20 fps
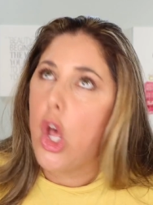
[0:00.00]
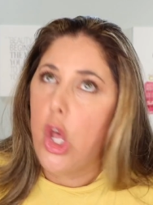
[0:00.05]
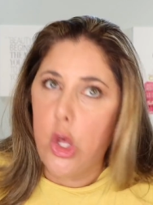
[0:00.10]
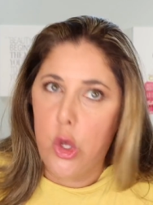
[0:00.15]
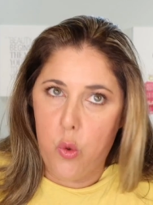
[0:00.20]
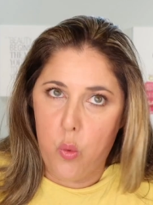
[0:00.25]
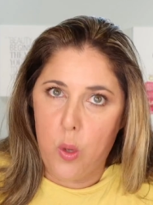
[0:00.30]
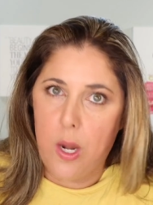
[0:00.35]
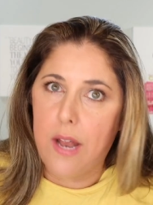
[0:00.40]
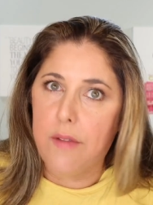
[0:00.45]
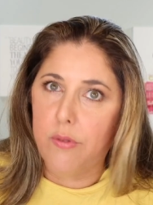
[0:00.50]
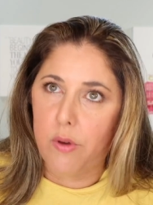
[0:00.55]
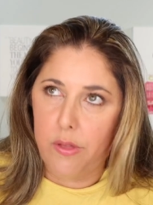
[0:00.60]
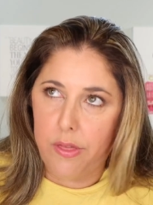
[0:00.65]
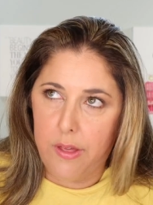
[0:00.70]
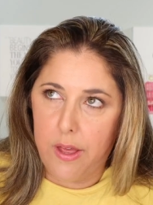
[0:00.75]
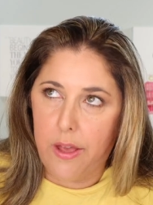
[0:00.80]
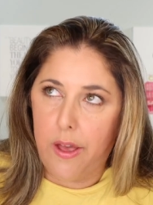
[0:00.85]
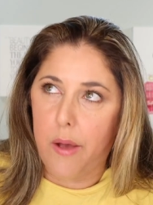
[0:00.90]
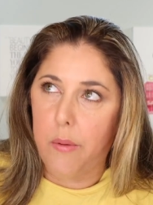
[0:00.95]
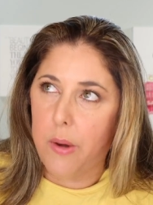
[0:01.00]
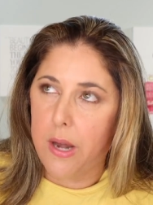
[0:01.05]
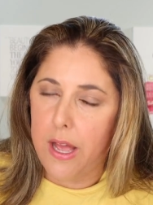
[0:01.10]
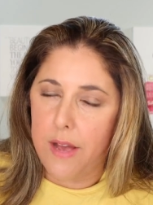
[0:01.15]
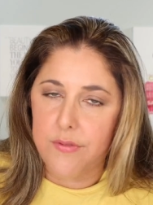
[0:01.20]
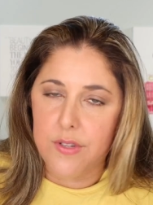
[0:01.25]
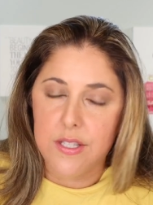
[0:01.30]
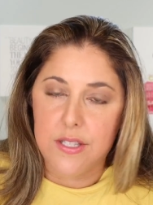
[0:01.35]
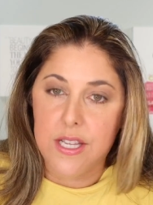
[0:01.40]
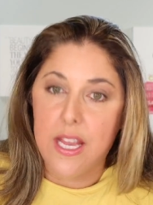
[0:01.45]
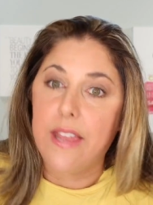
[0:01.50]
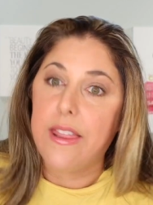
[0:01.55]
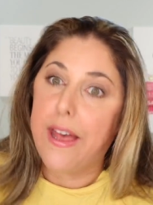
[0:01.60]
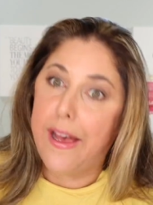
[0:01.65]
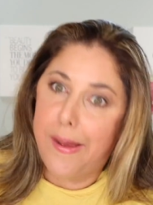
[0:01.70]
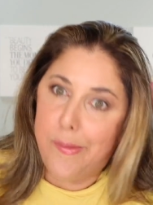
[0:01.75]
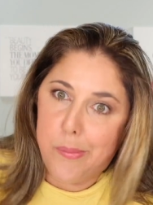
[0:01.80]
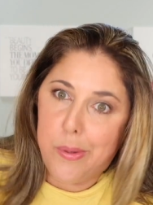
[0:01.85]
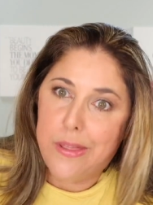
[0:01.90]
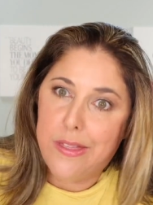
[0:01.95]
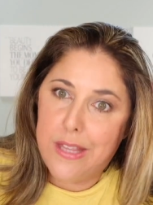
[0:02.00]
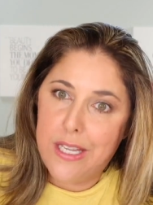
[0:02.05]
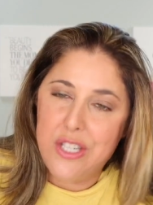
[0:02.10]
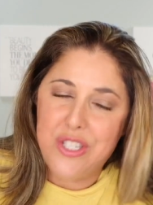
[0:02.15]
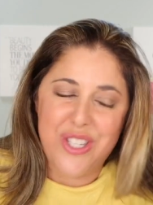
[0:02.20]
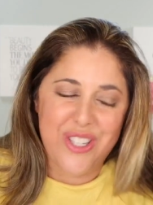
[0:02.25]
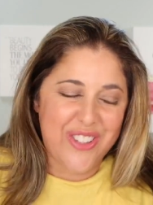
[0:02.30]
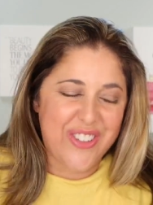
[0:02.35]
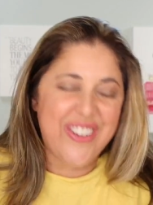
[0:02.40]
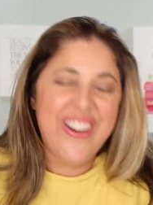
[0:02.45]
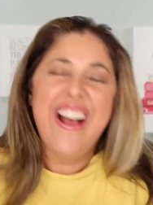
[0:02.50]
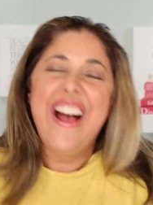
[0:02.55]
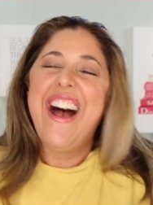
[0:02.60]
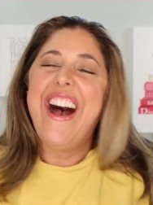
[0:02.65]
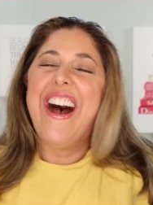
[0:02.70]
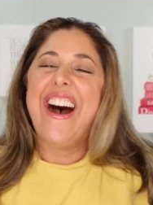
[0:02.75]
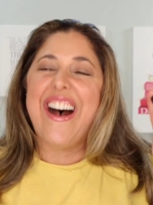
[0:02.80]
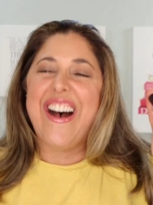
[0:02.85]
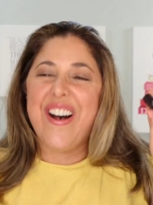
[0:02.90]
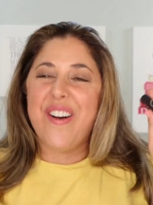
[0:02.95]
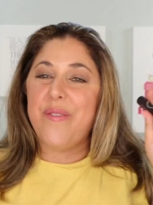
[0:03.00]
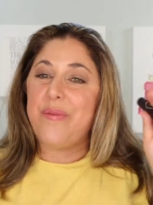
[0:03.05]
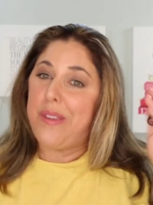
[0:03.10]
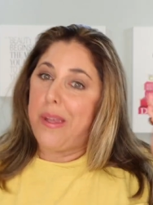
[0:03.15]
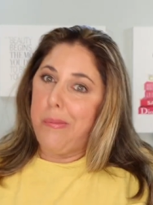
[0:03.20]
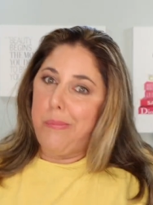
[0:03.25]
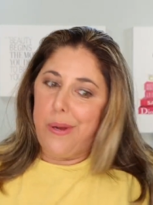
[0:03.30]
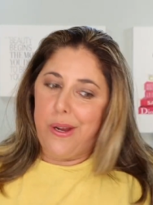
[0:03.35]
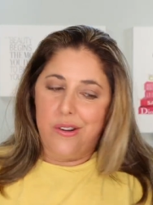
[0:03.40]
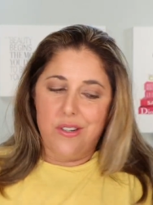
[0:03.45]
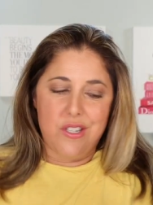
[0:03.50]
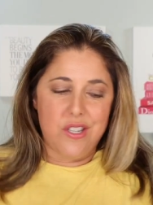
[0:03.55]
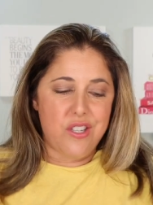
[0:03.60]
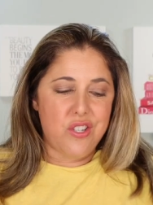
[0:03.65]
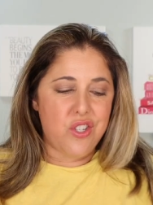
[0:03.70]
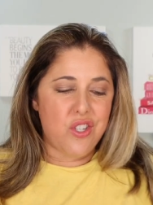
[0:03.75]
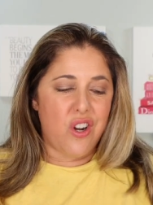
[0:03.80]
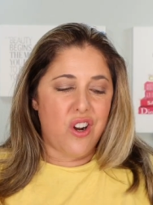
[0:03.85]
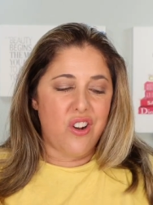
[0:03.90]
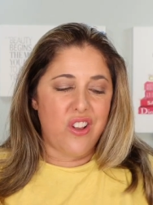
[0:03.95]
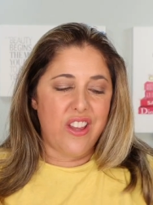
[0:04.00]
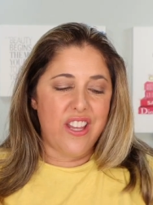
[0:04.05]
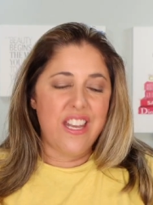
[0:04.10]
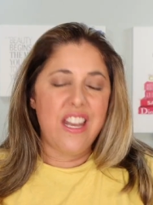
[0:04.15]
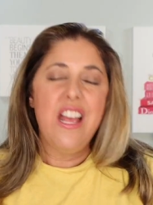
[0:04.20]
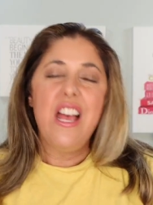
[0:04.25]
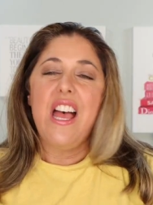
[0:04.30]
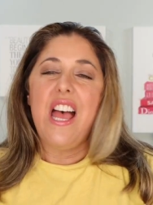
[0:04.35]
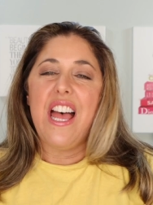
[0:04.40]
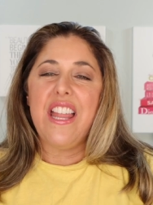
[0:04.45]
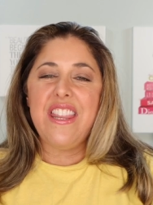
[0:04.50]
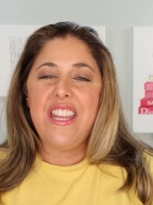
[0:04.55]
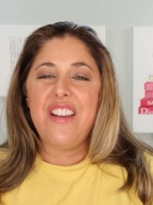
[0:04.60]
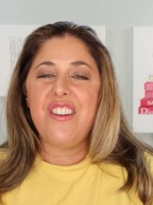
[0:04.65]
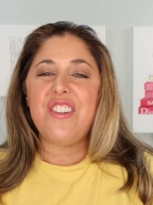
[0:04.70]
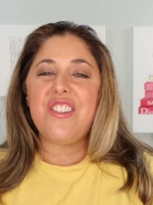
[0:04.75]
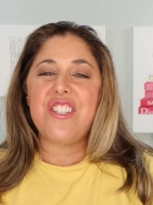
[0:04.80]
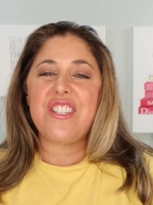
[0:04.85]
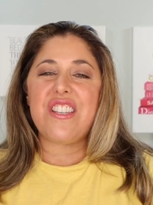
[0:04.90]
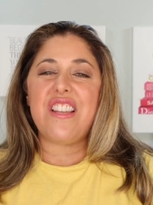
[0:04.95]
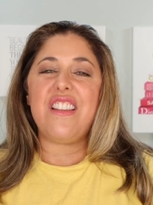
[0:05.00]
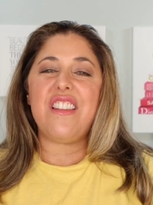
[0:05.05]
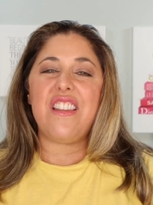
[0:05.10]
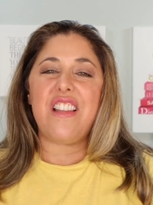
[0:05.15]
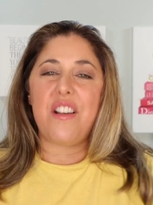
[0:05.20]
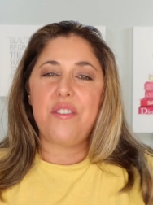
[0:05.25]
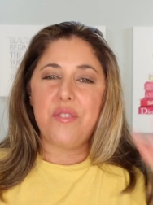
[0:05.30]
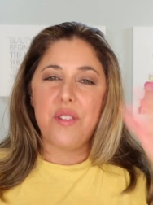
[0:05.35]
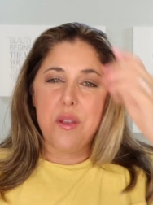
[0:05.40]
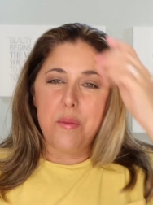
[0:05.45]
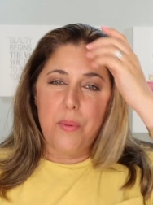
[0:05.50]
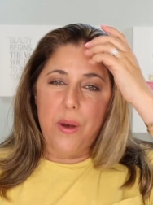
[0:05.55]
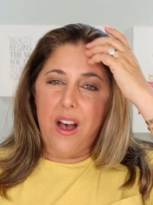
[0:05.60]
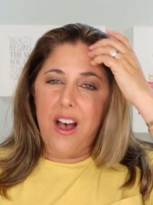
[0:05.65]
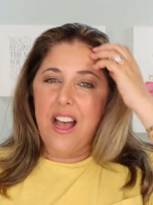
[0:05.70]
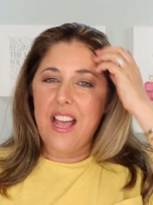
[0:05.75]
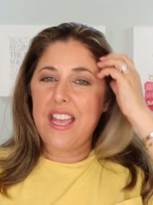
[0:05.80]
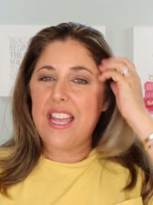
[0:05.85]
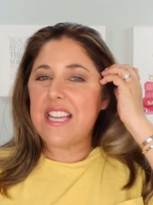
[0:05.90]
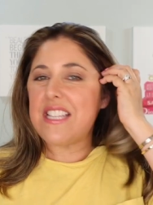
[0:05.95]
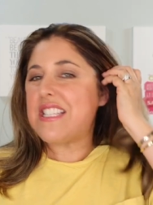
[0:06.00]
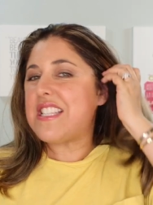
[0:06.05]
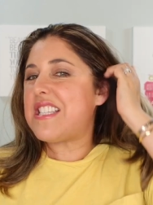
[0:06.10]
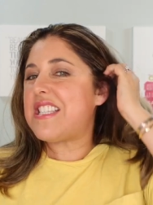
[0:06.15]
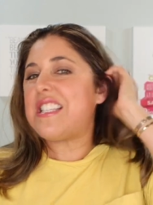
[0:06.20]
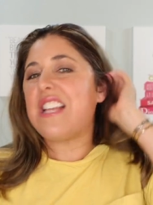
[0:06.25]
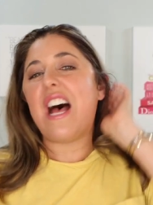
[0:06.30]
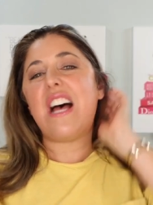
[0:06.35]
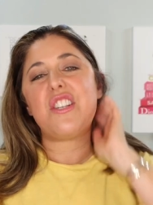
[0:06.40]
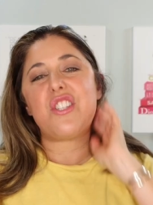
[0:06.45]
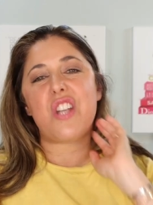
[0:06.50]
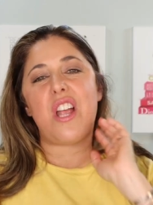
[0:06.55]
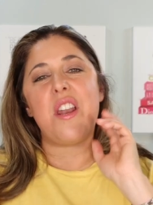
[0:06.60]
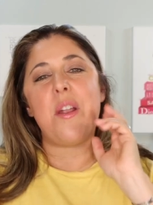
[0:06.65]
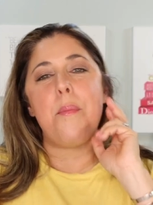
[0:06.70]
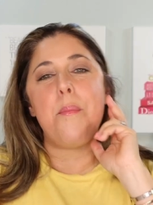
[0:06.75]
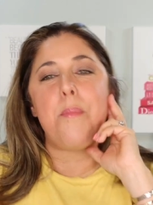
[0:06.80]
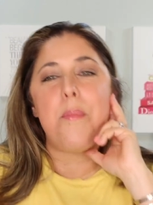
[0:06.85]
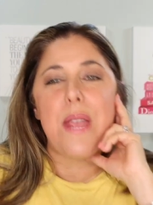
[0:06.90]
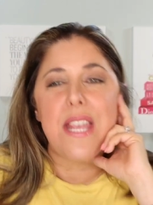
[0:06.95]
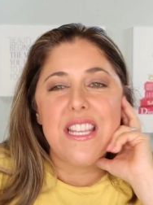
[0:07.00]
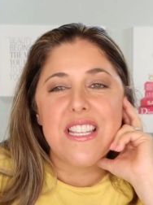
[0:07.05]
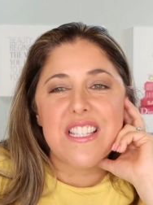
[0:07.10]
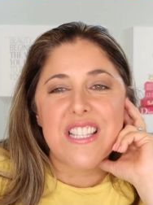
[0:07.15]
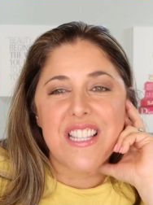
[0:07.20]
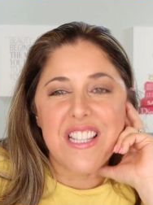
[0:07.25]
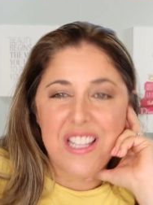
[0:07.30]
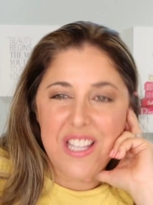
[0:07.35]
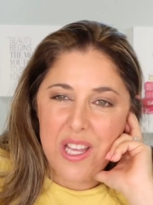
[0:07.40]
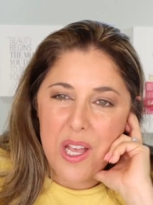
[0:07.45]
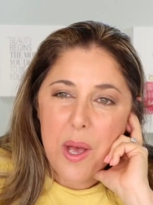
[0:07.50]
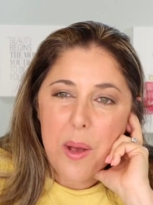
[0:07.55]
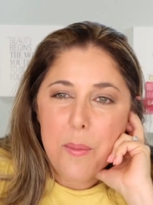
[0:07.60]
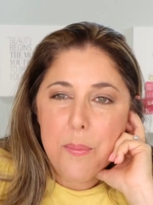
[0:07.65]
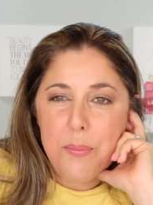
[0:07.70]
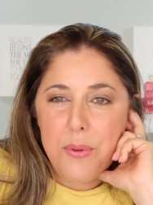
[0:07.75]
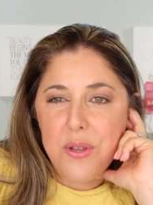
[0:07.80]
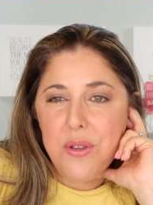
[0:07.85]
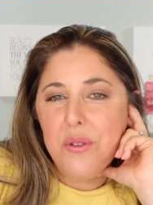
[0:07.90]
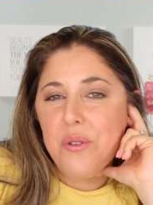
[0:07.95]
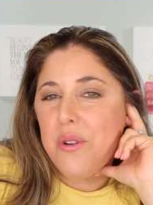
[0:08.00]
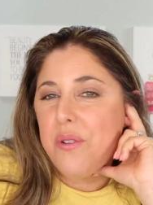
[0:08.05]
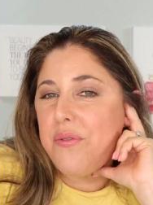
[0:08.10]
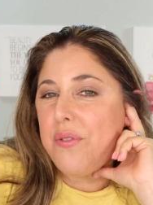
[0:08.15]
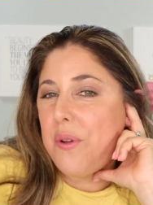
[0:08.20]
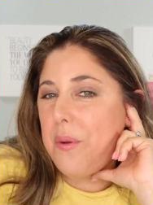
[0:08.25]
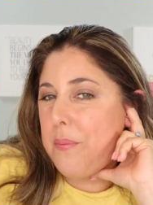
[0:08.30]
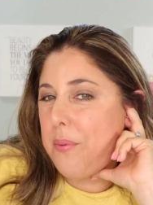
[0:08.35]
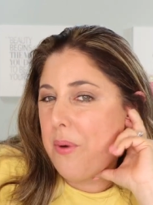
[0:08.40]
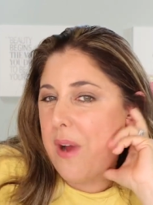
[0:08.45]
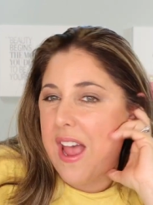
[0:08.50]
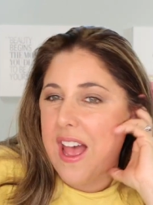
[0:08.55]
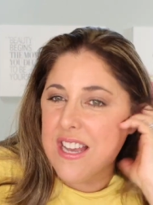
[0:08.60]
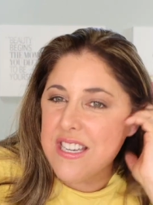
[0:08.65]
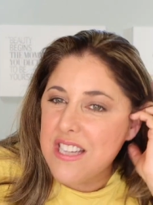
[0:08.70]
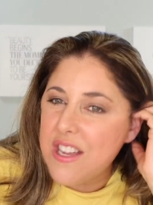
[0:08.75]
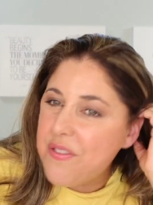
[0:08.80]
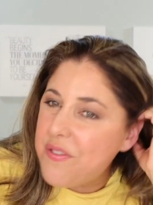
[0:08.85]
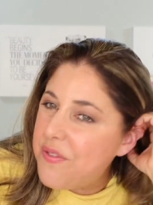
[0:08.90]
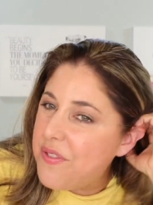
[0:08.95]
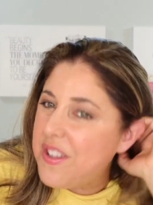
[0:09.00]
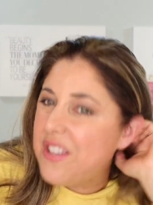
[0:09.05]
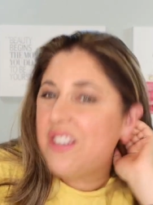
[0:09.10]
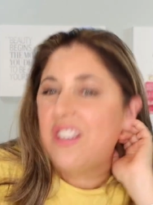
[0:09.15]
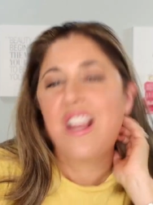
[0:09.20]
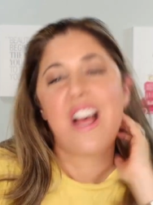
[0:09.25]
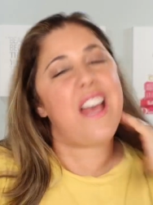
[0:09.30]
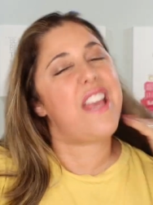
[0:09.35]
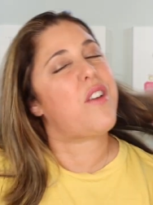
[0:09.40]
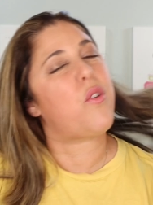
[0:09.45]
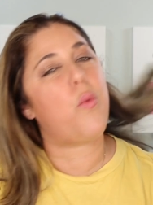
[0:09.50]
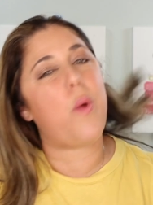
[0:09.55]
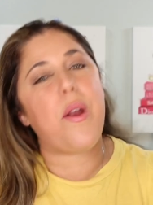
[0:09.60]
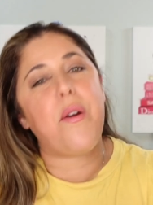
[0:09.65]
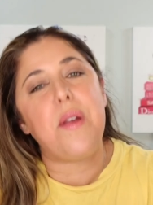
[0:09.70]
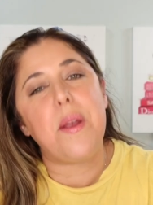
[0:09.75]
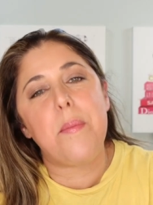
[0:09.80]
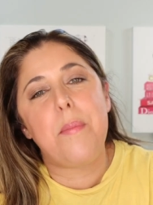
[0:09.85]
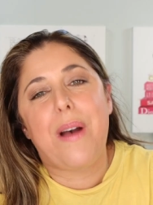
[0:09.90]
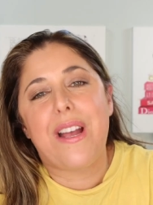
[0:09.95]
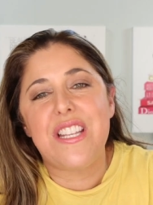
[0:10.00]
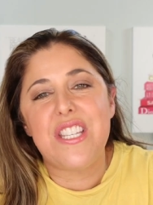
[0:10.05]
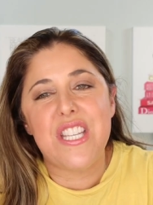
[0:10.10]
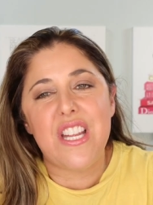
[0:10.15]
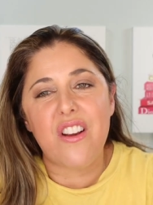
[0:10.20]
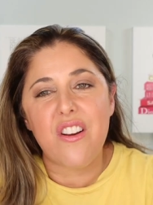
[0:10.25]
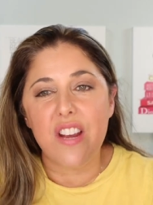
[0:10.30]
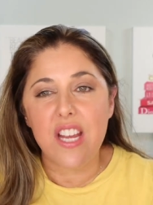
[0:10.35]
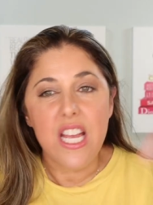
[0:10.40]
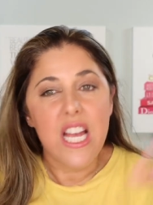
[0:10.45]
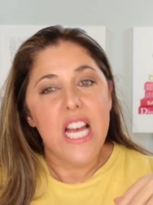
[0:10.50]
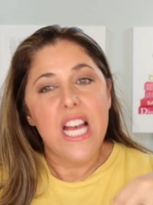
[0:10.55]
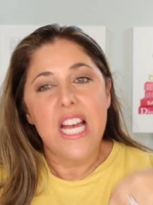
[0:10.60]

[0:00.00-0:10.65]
Who would ever think I would have to say that, but they do, um, compared to the Charlotte. And they are just a lovely buy and such an amazingly beautiful brand. I feel like wearing by Terry